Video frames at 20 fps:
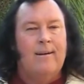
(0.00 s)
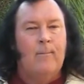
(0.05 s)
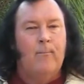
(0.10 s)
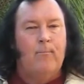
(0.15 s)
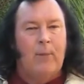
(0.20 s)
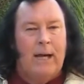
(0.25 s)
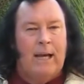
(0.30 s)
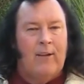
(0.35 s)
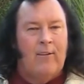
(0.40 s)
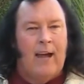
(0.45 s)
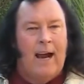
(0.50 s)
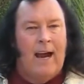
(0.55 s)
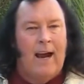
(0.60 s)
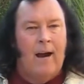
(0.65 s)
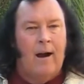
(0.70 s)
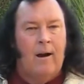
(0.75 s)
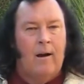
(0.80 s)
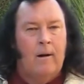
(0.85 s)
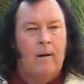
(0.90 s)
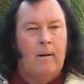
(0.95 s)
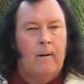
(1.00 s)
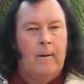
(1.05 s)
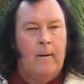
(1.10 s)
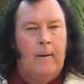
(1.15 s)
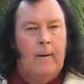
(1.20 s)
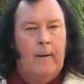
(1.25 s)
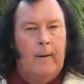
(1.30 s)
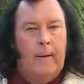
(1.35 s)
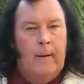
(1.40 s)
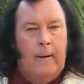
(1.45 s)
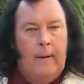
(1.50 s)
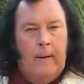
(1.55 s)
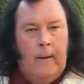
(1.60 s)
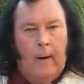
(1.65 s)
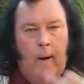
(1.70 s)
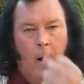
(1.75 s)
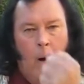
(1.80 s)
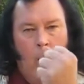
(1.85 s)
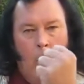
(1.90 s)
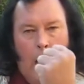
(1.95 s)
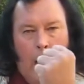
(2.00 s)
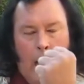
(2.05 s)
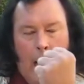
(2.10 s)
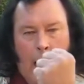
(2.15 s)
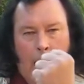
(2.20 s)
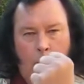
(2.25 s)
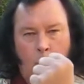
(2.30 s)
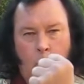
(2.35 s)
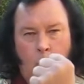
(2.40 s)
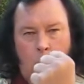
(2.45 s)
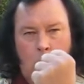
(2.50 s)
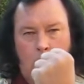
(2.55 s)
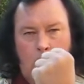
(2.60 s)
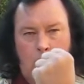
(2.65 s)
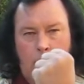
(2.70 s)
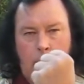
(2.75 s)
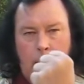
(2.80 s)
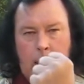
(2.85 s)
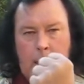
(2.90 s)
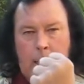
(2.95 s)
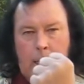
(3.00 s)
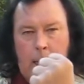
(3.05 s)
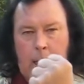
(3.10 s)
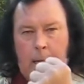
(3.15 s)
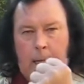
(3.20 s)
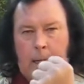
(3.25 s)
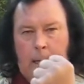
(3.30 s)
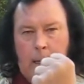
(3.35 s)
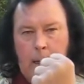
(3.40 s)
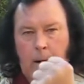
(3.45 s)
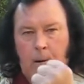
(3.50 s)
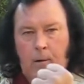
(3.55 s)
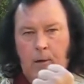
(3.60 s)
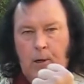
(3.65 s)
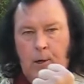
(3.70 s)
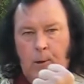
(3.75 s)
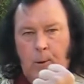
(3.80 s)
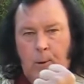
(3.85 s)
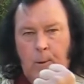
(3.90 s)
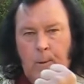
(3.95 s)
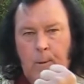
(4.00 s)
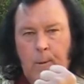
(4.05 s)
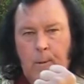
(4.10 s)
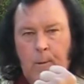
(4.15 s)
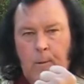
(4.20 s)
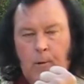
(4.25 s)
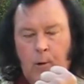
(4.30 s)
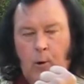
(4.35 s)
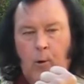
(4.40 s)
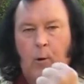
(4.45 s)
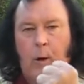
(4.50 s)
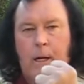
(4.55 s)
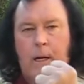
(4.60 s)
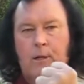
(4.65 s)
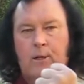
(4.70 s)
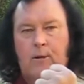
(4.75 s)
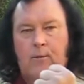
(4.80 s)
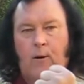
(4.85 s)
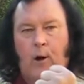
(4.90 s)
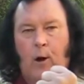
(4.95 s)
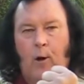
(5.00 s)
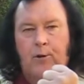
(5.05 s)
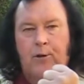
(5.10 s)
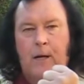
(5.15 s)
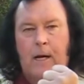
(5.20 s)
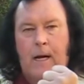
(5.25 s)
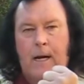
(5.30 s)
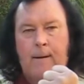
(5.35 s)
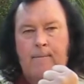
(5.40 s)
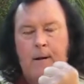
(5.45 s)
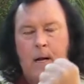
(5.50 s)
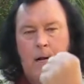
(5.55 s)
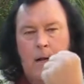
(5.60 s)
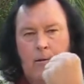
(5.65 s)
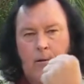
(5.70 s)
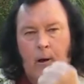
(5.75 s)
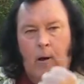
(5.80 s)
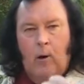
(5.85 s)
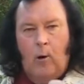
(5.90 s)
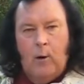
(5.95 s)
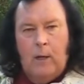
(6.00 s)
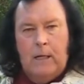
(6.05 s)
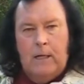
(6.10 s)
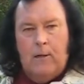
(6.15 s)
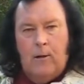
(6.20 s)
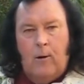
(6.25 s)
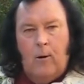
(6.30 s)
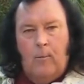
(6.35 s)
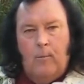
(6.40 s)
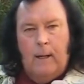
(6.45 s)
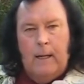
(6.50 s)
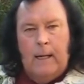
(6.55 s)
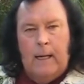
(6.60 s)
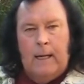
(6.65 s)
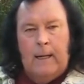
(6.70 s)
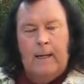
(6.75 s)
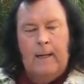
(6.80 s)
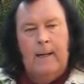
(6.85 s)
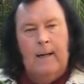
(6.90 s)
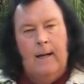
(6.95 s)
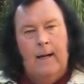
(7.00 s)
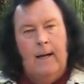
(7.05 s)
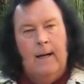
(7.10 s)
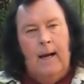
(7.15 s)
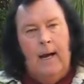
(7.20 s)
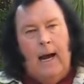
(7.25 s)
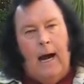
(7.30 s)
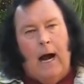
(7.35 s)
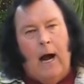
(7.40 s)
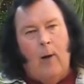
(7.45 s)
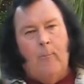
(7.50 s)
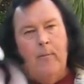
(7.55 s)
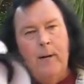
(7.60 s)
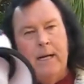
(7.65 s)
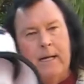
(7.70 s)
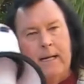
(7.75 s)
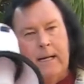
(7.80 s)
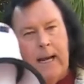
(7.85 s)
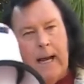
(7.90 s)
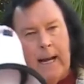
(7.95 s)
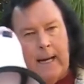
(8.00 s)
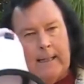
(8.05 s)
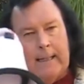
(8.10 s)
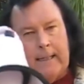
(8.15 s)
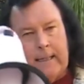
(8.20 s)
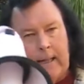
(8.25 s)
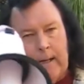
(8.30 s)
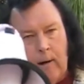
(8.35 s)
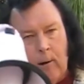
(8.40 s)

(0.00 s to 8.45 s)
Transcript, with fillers: Be there or I will come and take care of you. The greatest of all time, the honky tonk man. I'll be next in